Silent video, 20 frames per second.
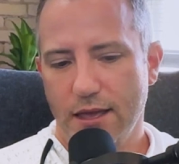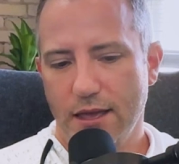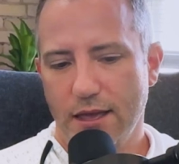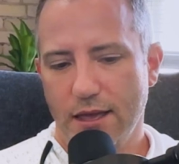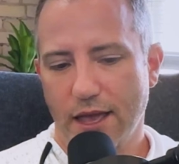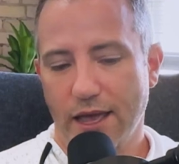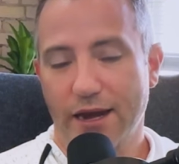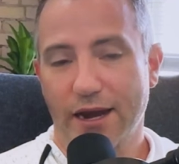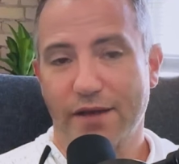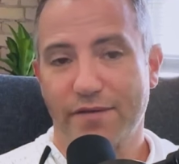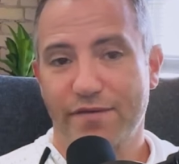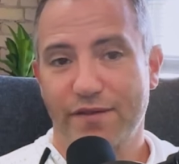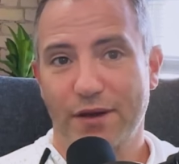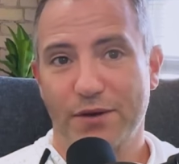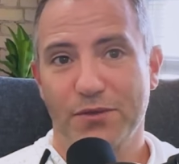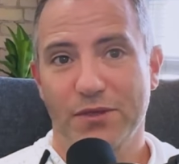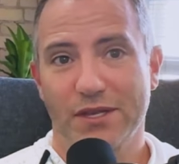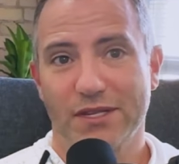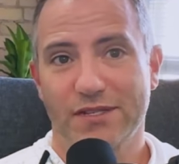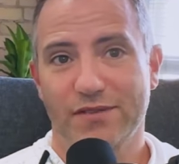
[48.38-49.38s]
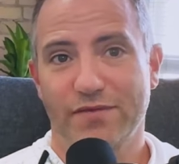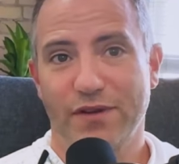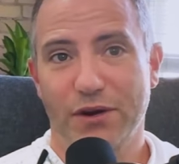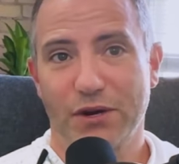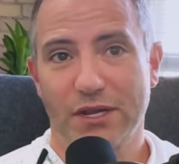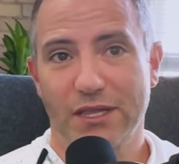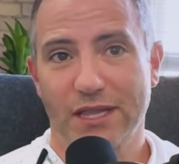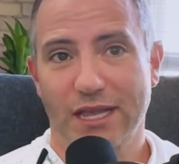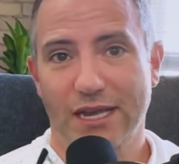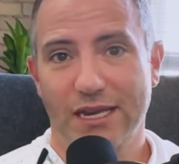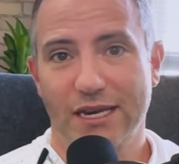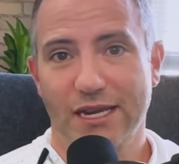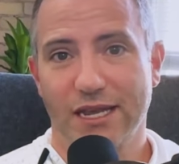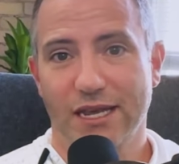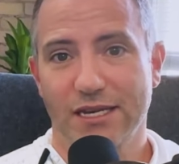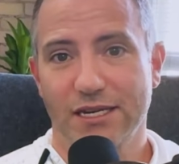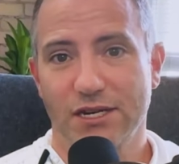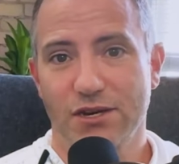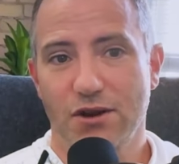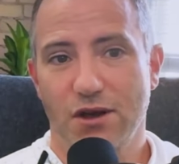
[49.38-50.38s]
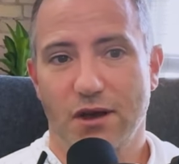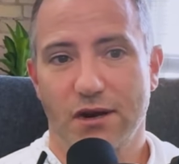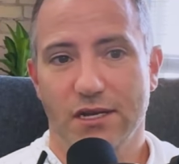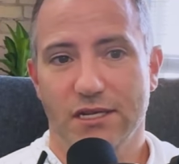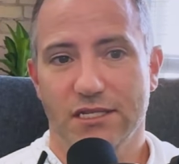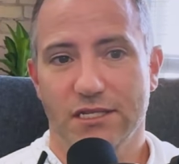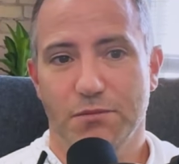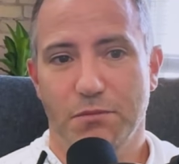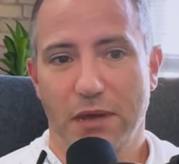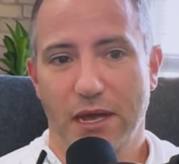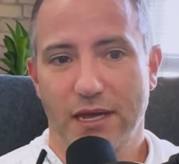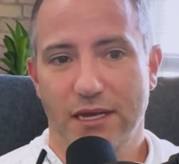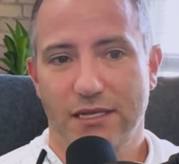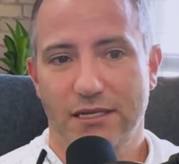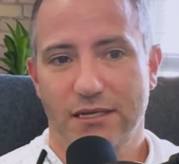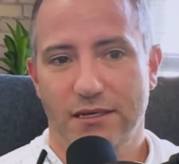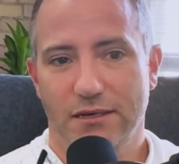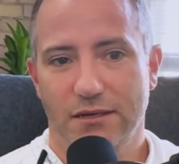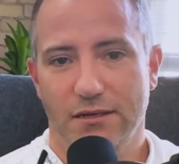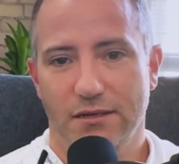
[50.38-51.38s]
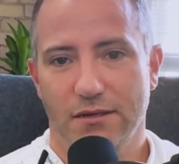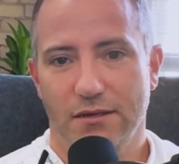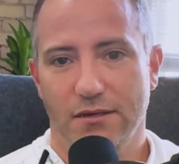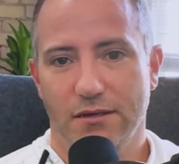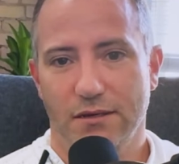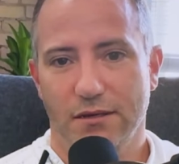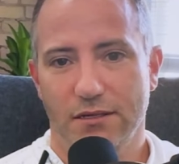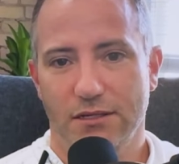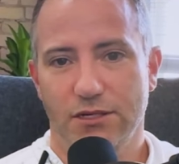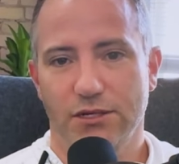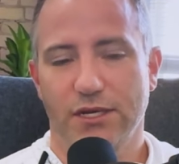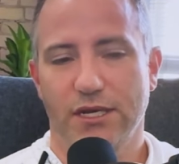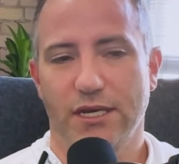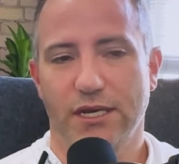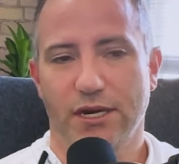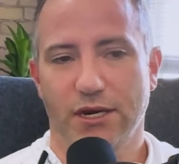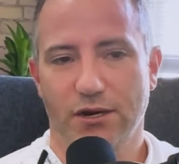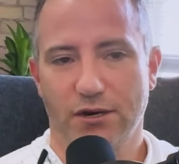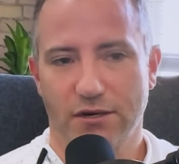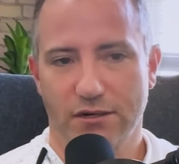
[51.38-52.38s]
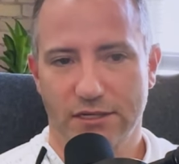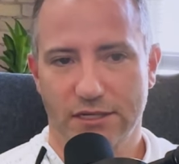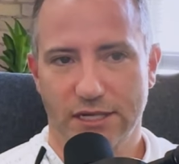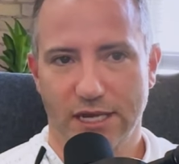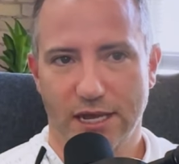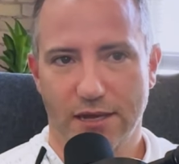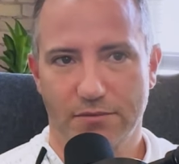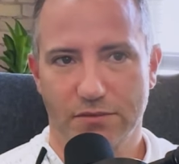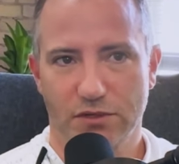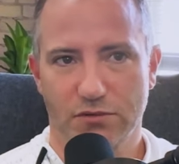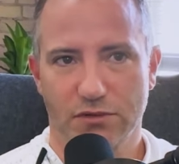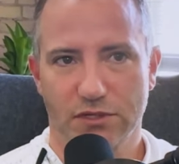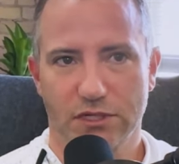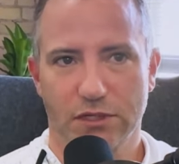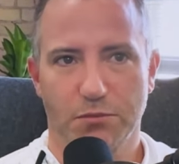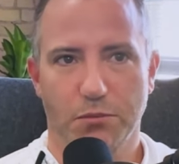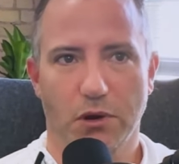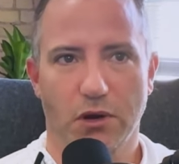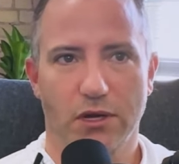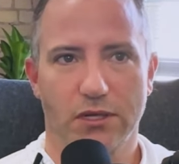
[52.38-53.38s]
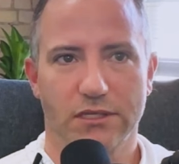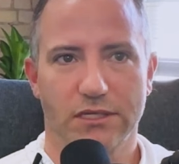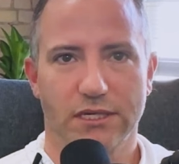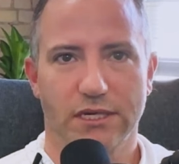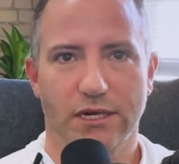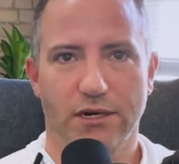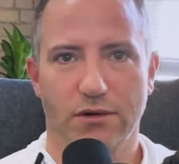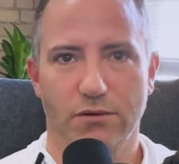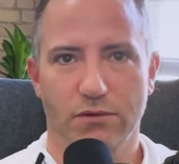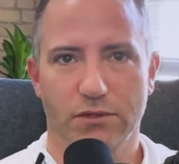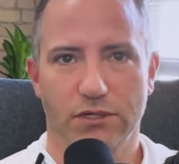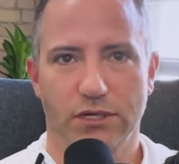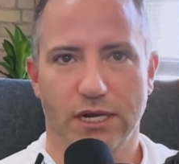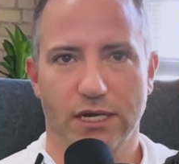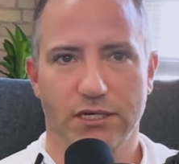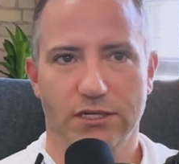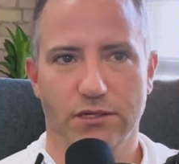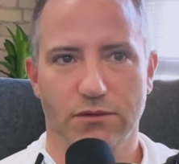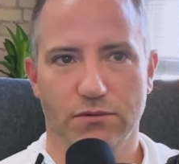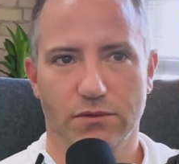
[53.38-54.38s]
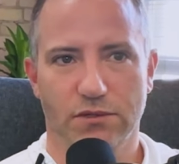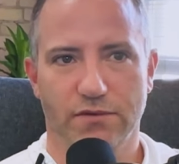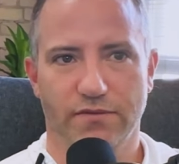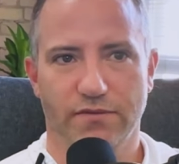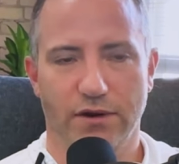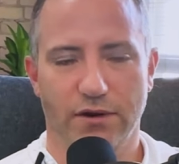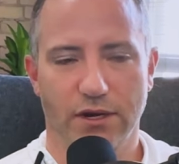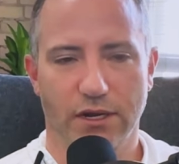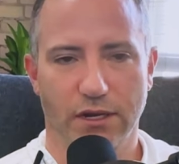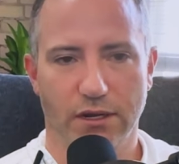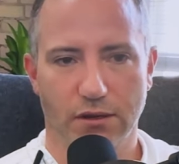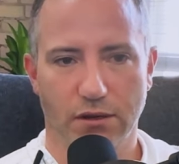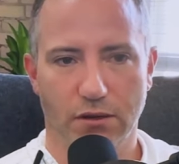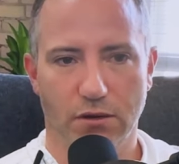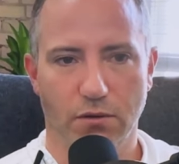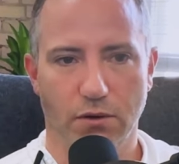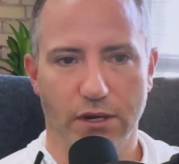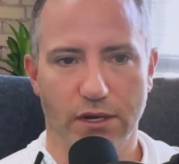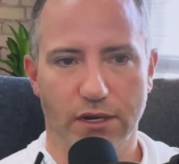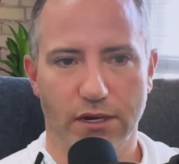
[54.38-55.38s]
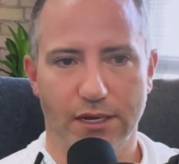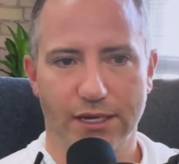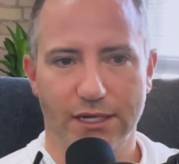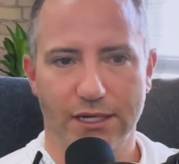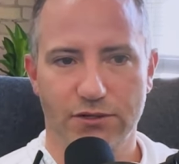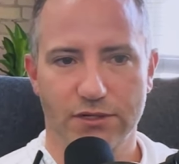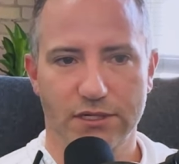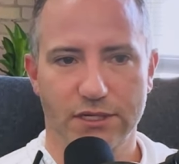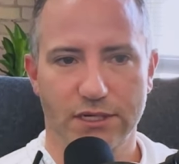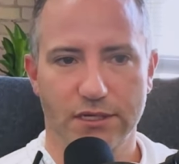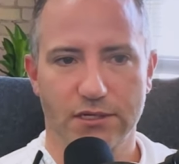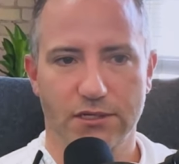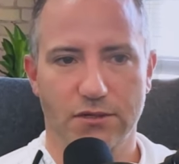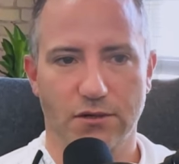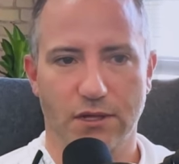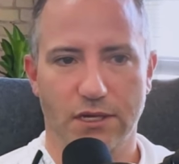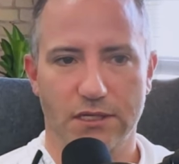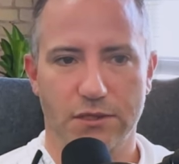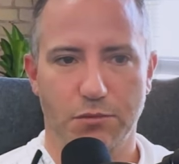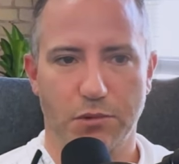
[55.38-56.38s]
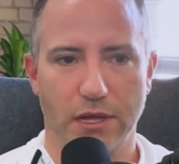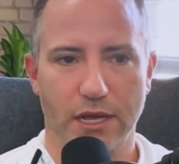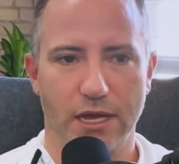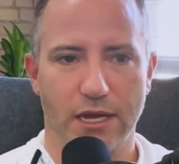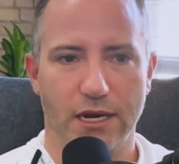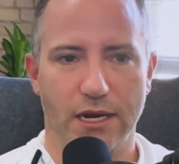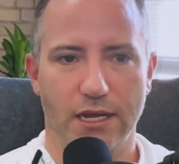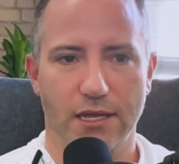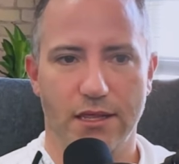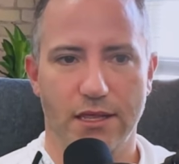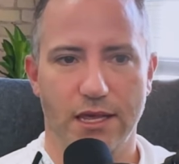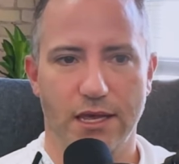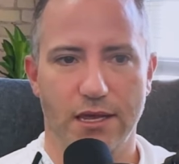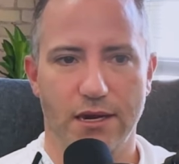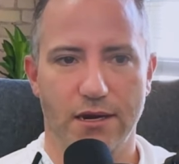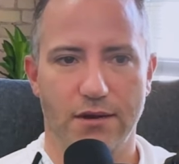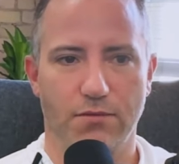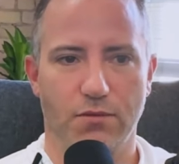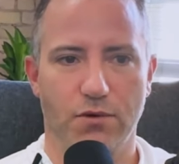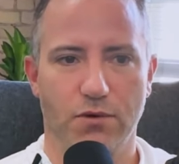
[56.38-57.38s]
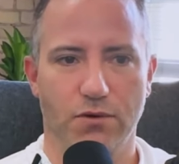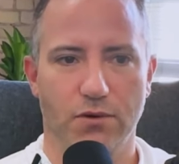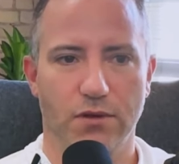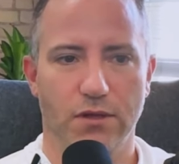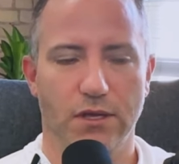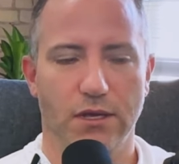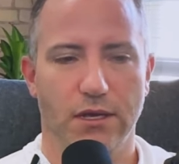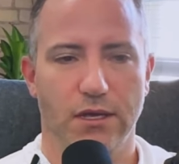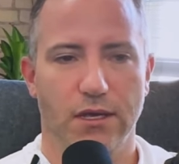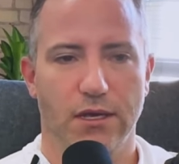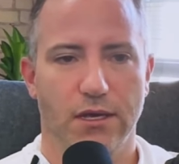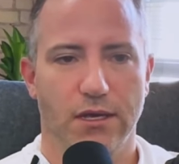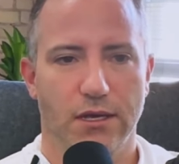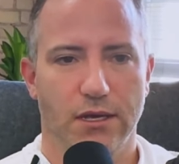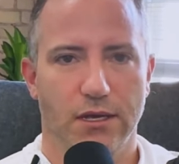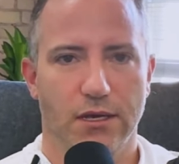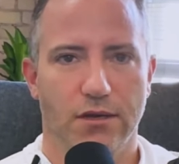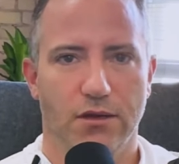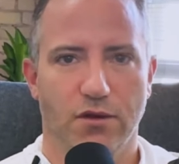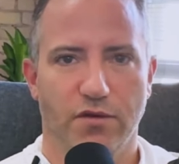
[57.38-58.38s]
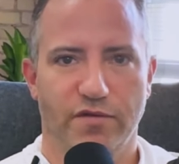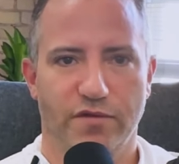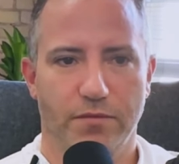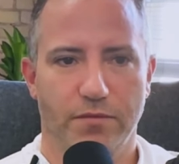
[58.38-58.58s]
And I found this very enlightening. I did not expect to hear Sam's response here, which actually was very quite interesting. So let's play it and then we'll... Okay. Go from